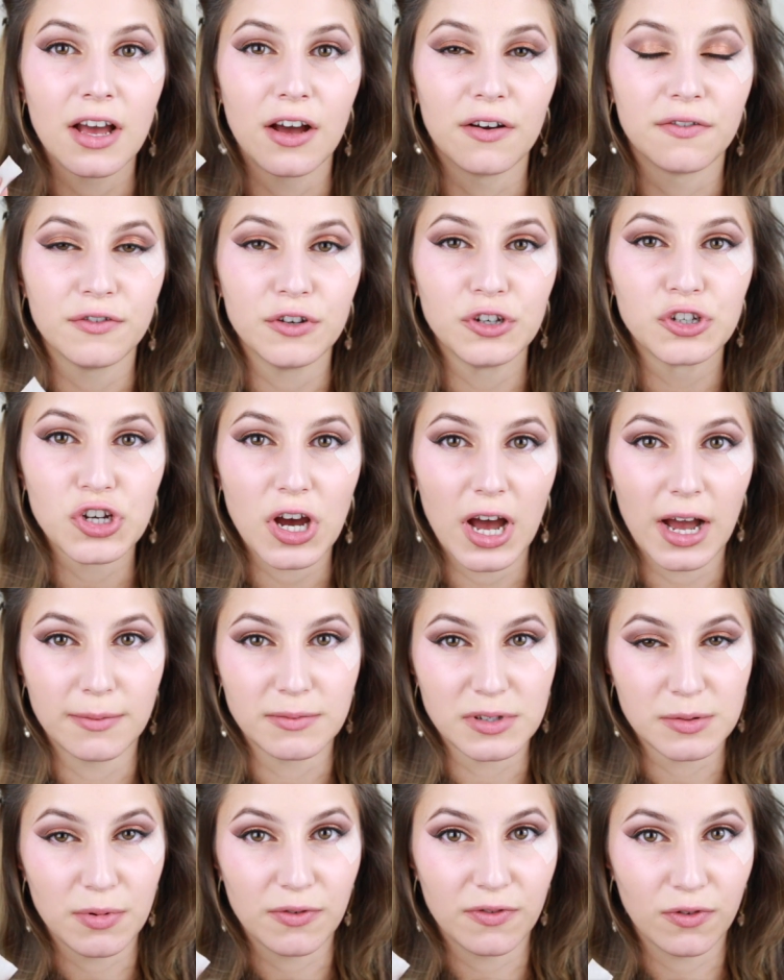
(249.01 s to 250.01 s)
a few
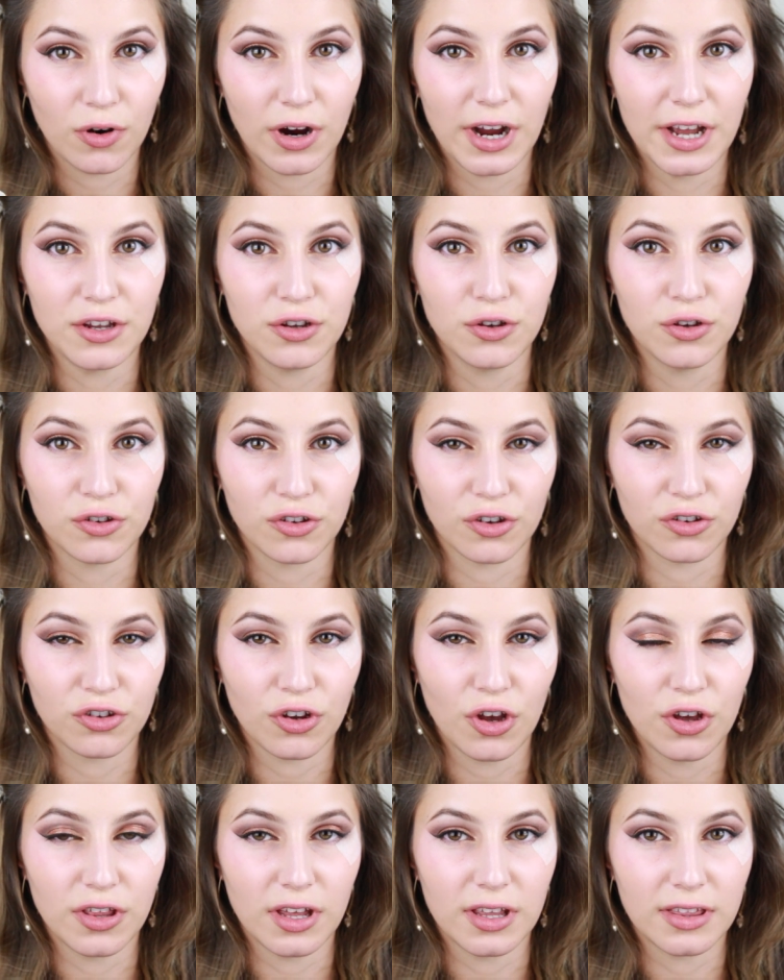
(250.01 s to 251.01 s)
times before I use it
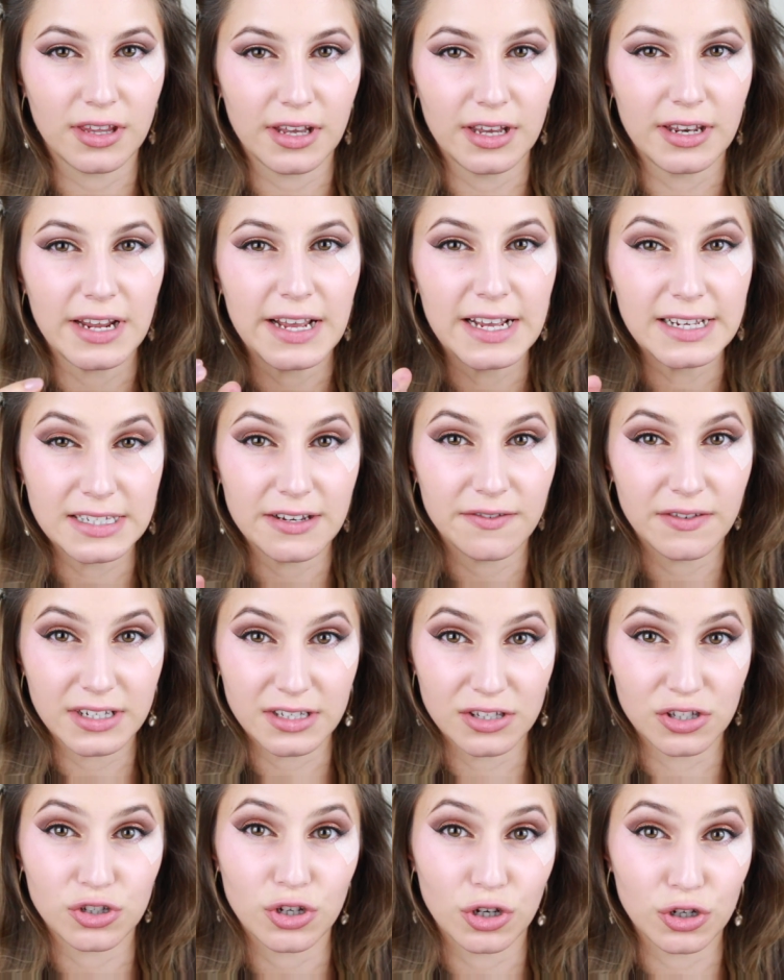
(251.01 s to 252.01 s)
so that the adhesive
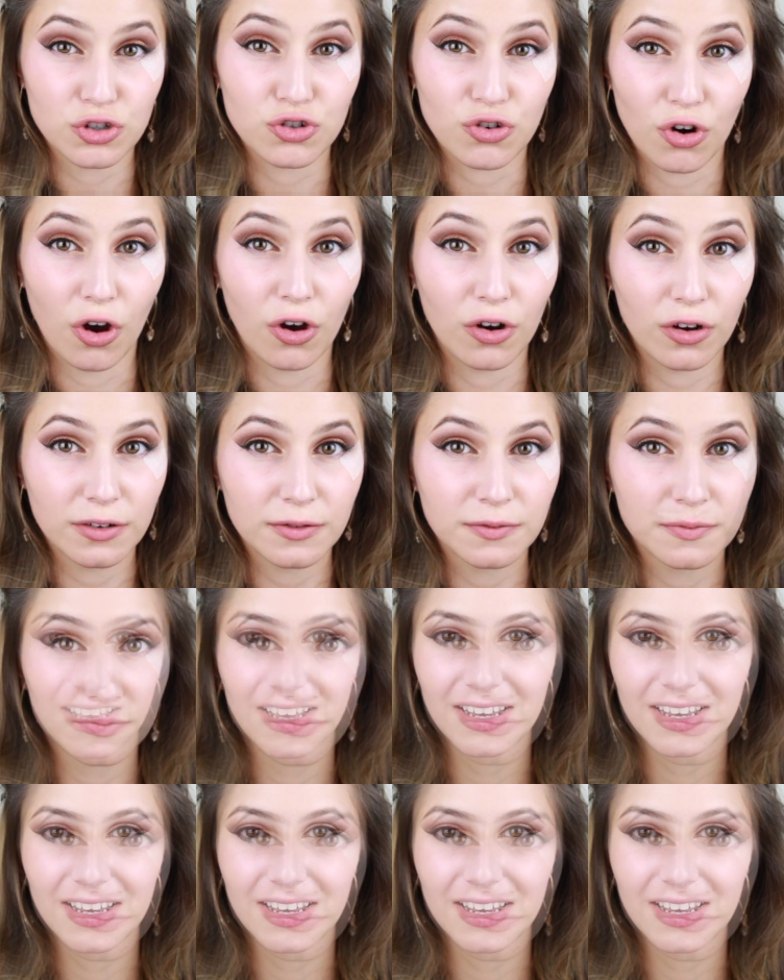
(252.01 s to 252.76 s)
isn't so strong.